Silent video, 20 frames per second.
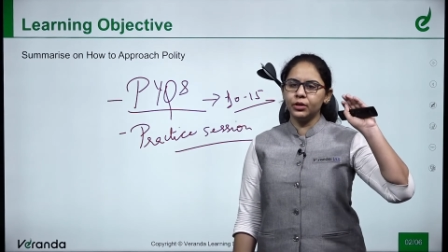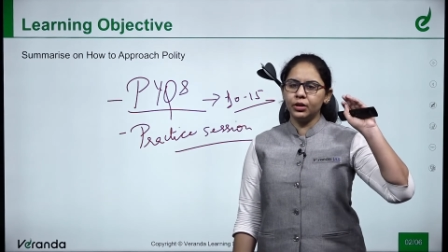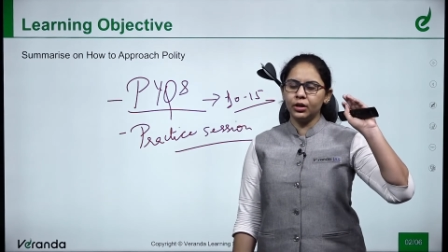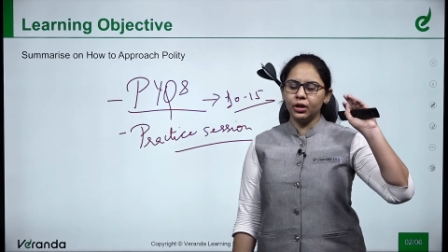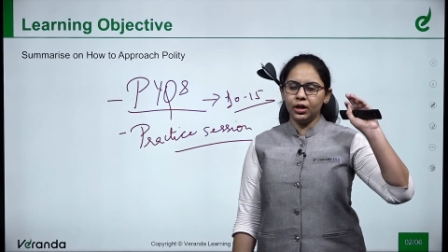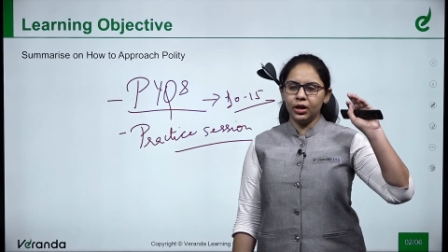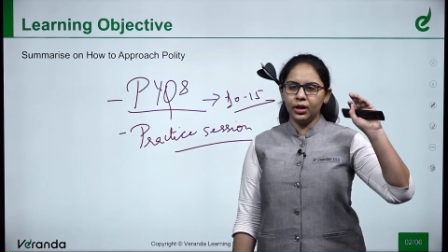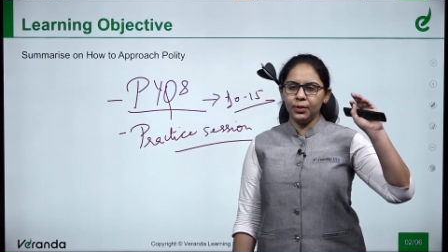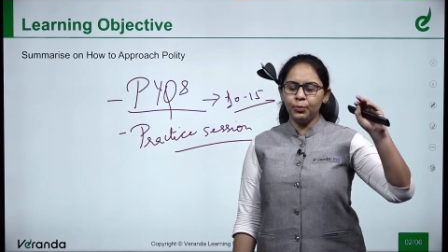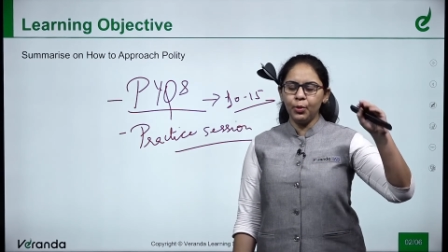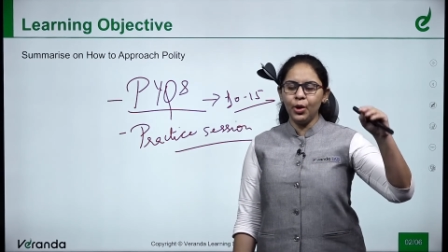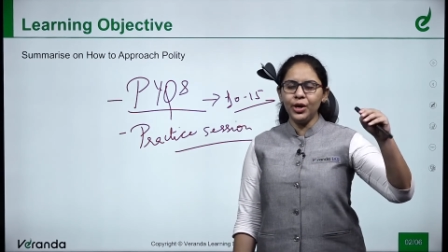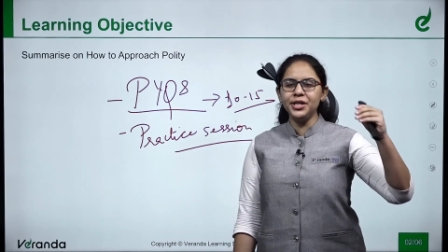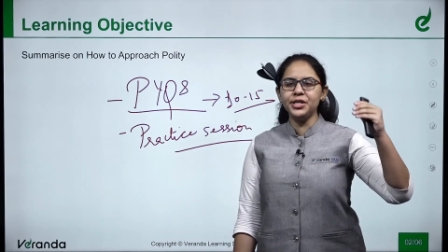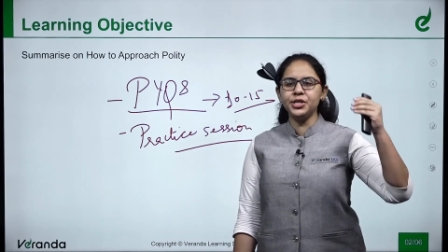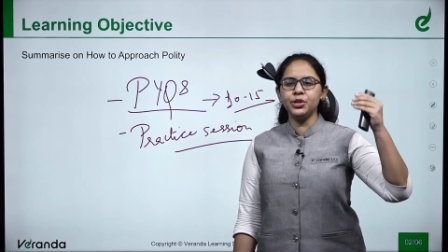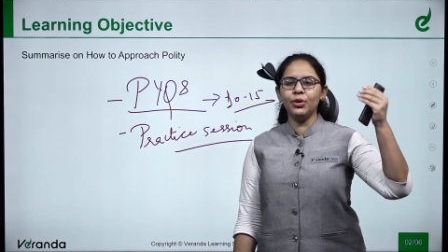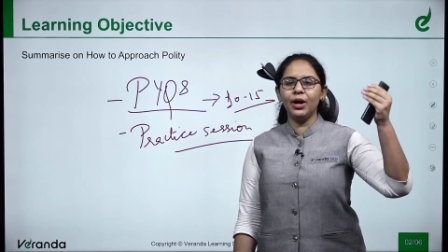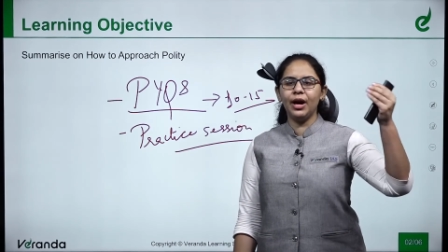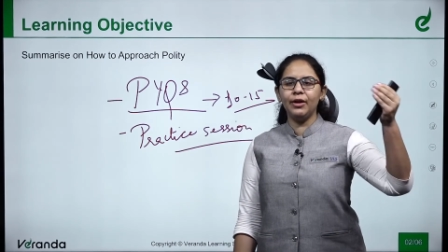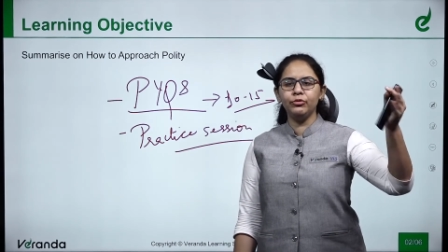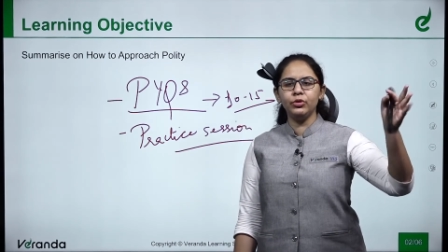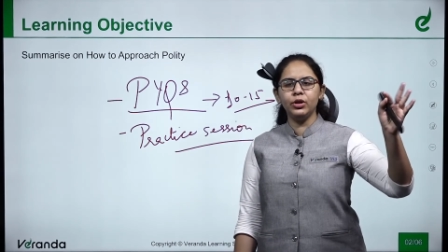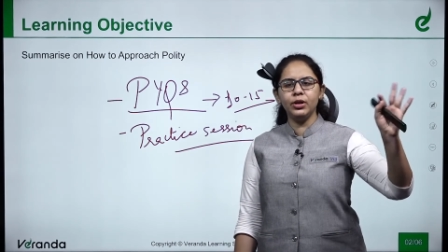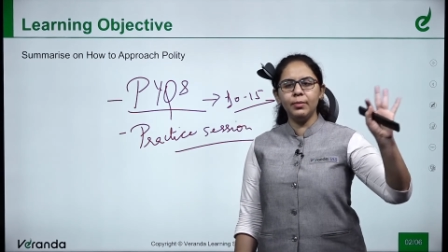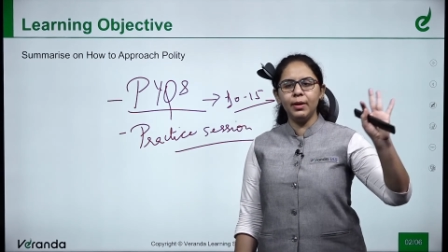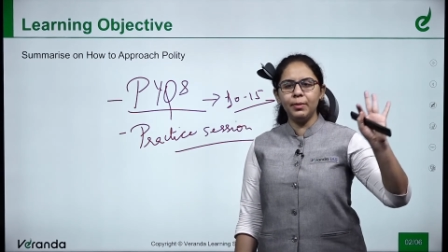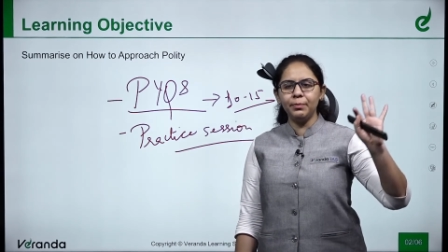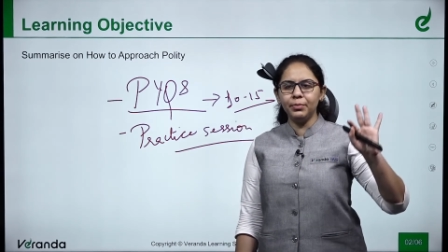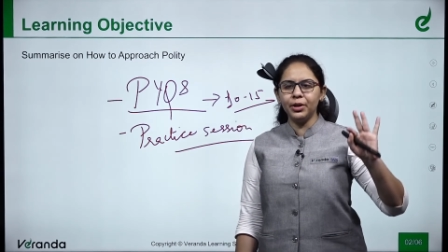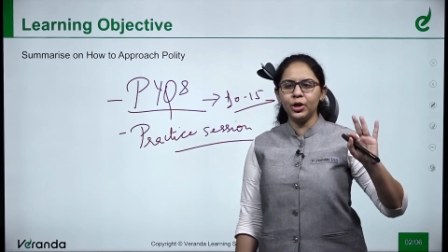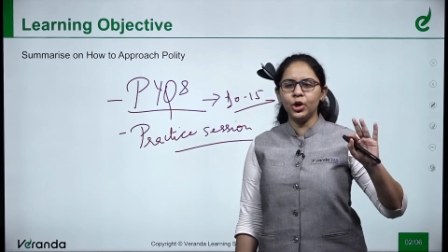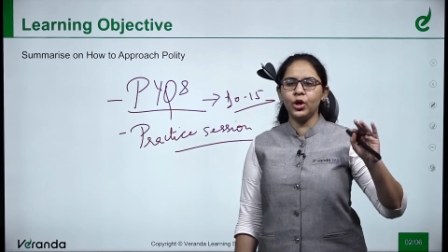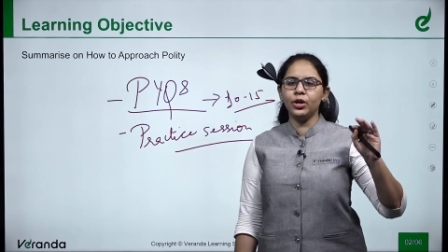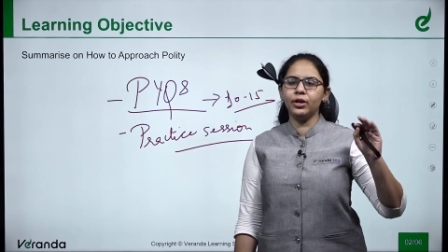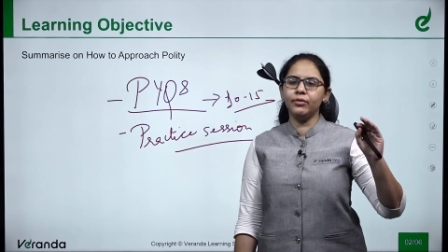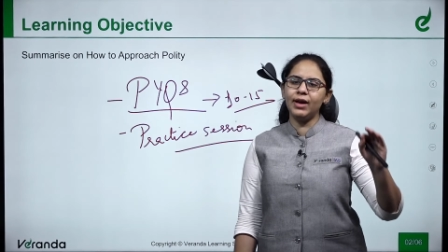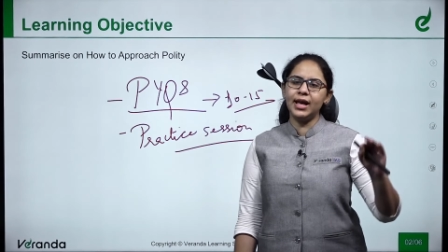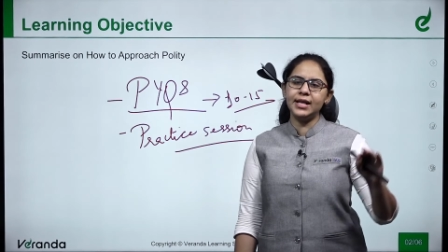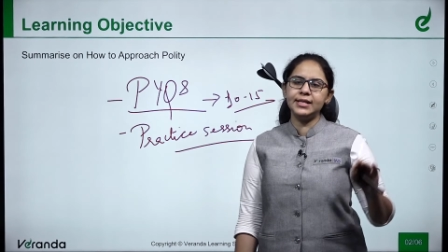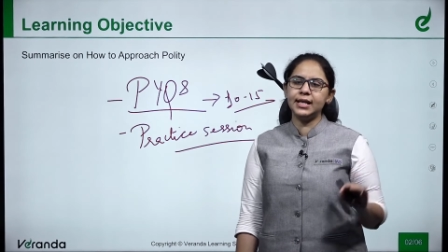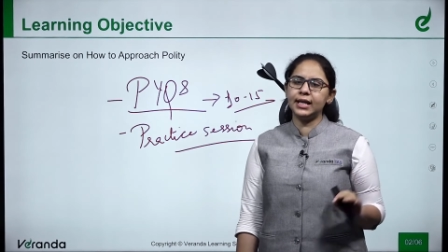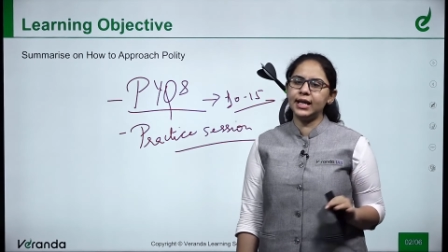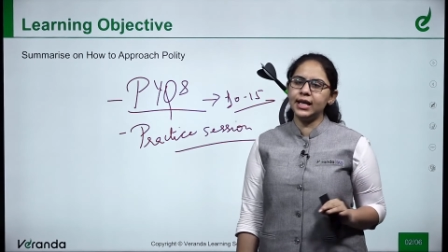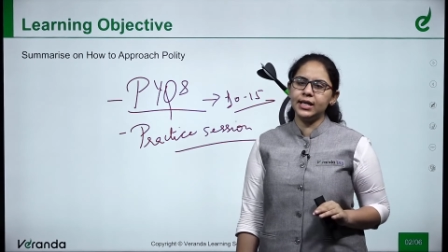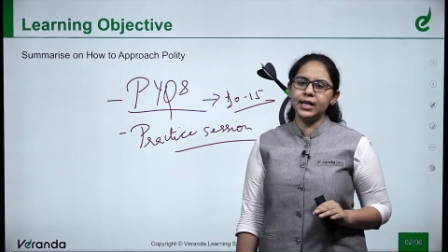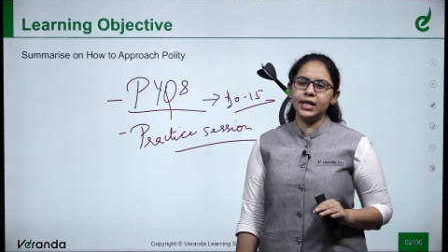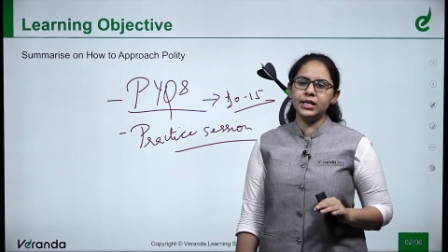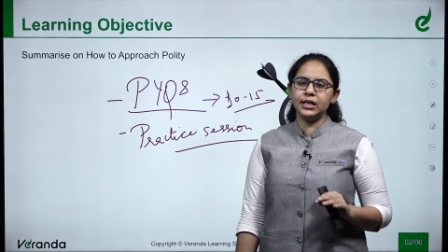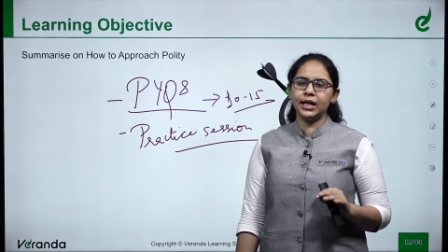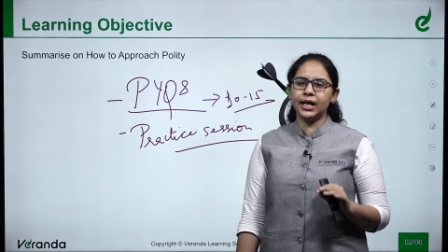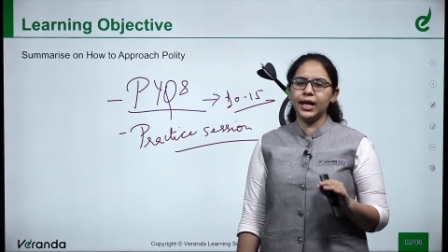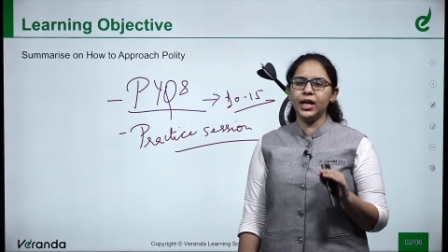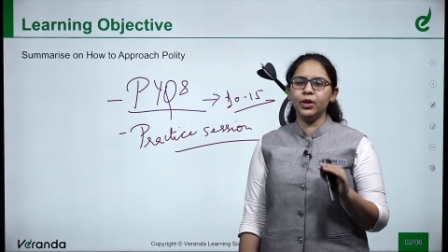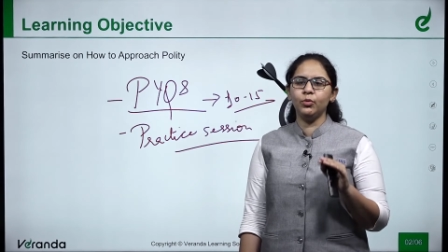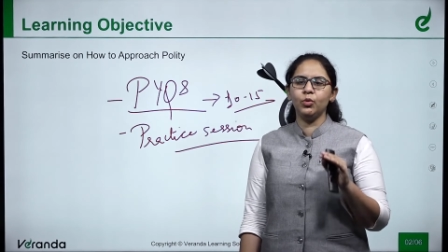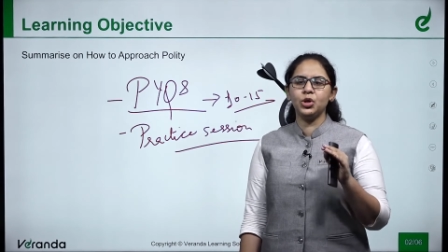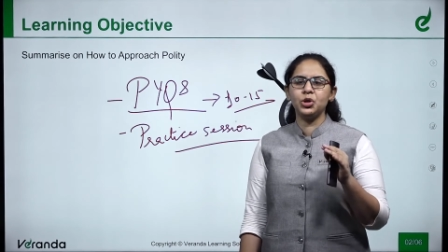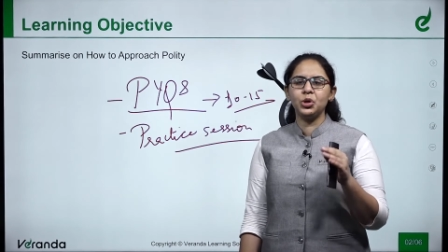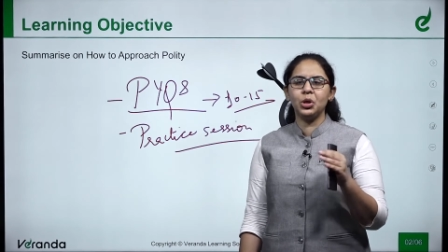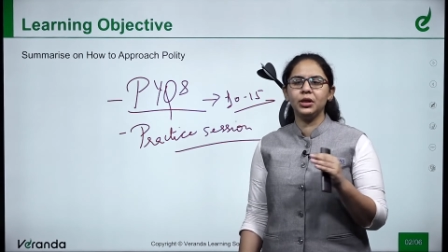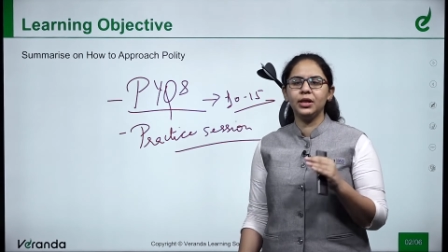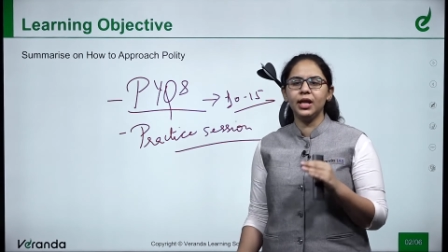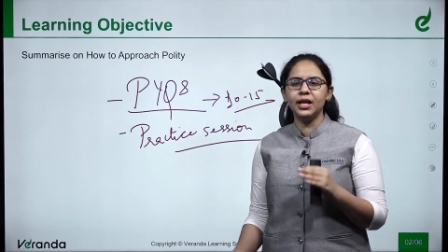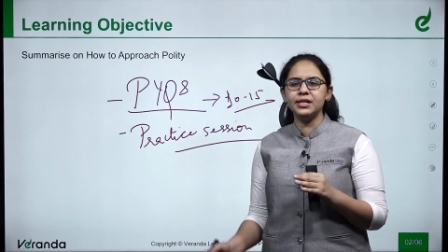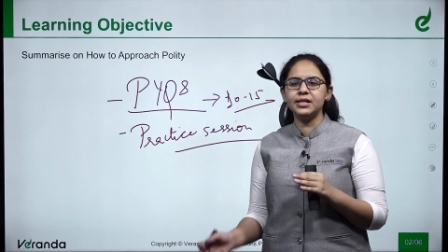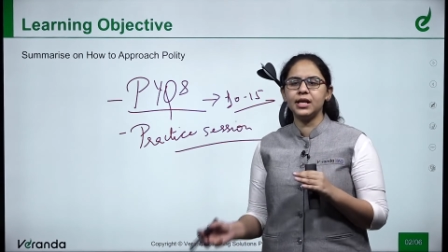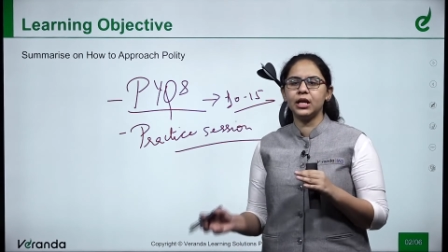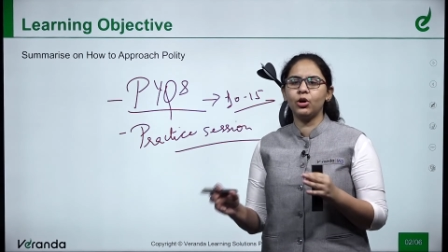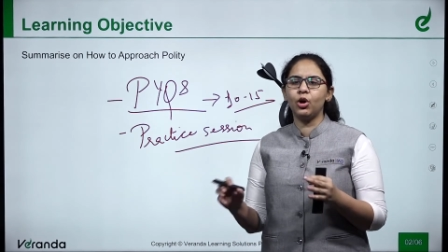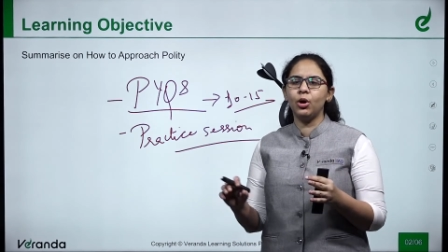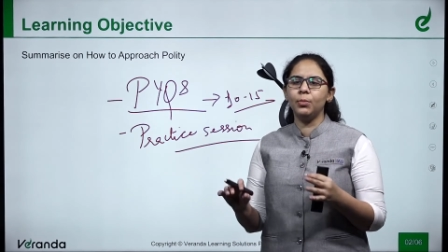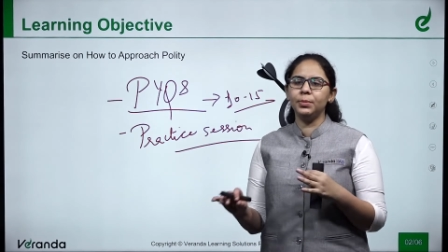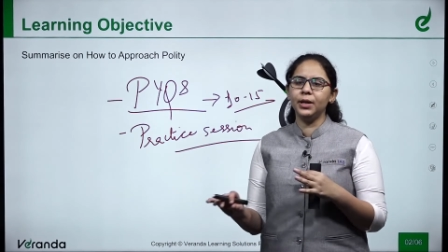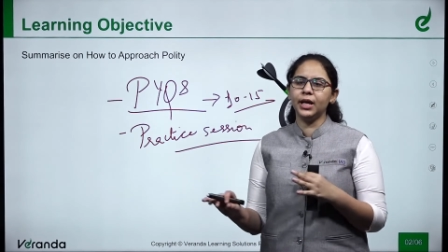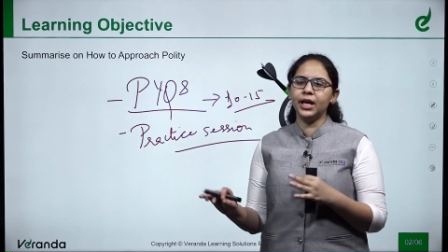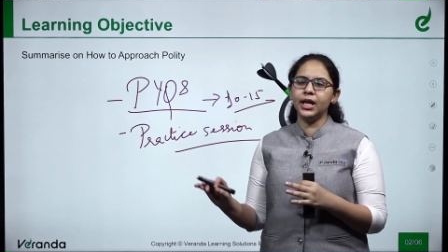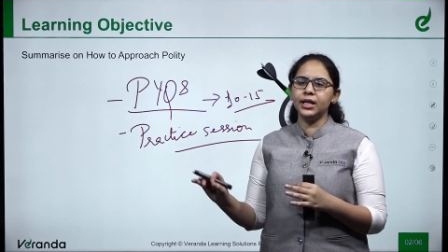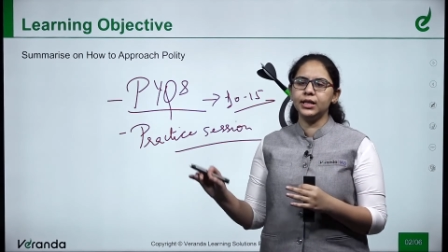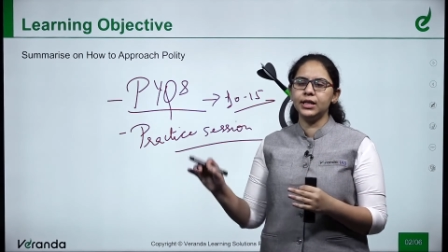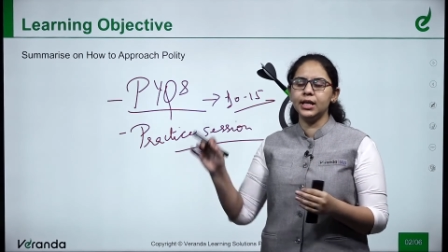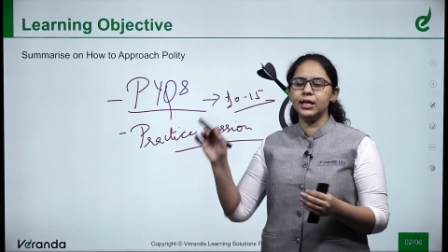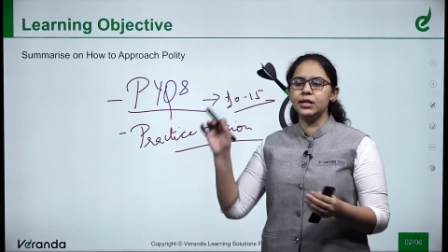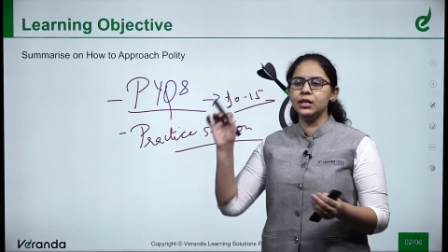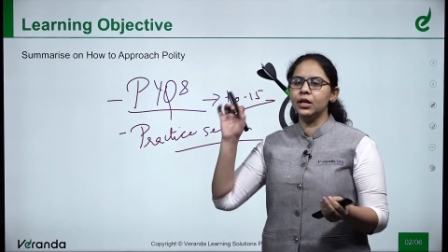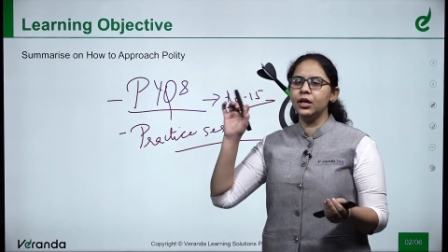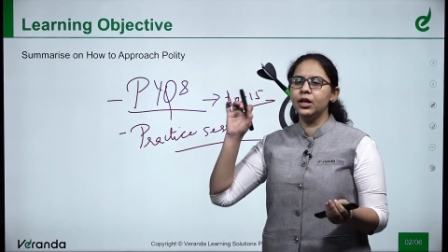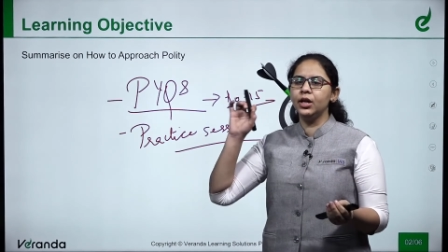uh, points you have to remember or revise again and again, what all things are complicated.